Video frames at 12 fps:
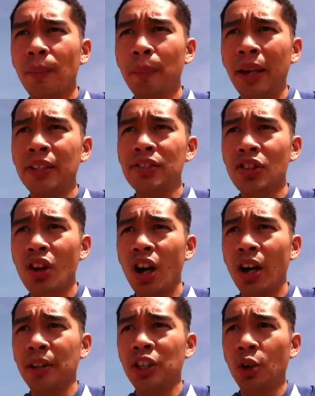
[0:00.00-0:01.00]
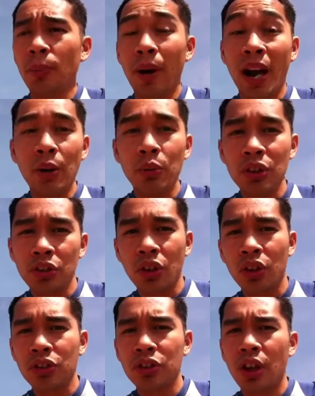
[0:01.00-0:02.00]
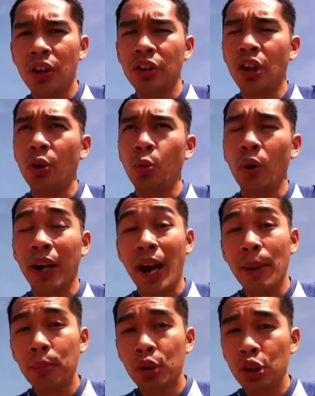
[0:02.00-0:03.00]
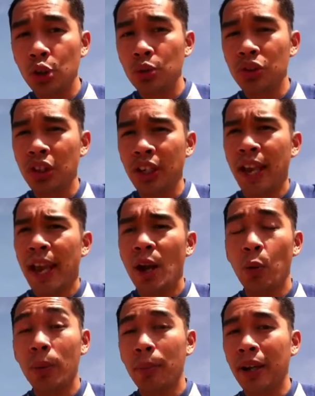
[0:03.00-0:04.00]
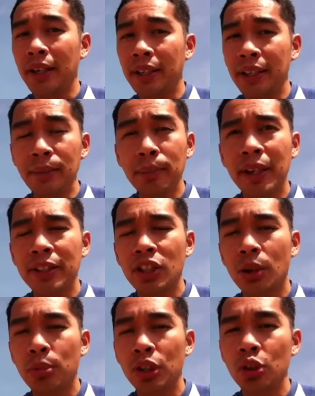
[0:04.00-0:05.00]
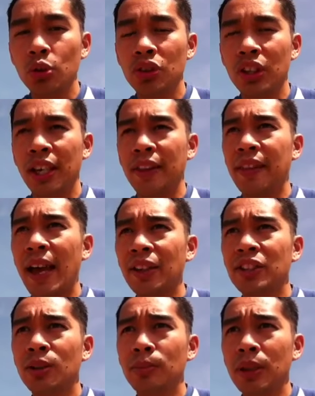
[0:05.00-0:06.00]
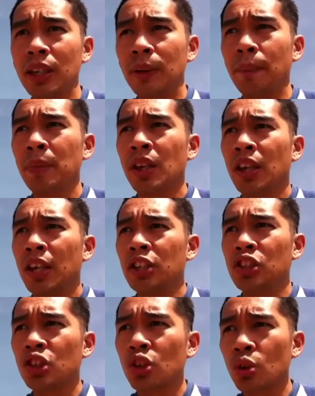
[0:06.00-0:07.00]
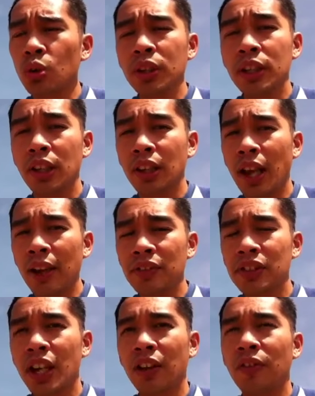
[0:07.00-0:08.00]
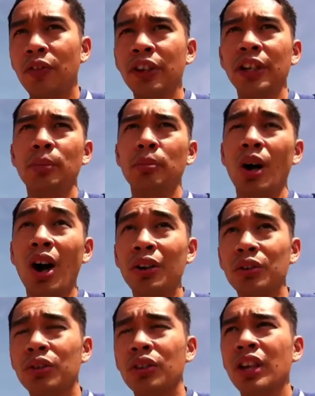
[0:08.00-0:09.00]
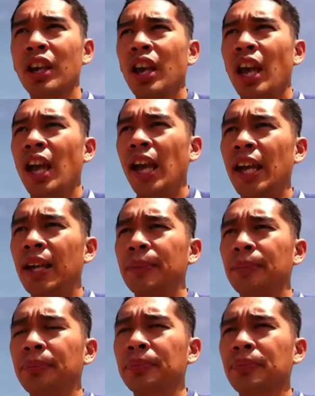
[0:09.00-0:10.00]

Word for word: based on, my results, on what I'm producing and what my teammates are producing. And that, to me, is truly the lifestyle freedom model. And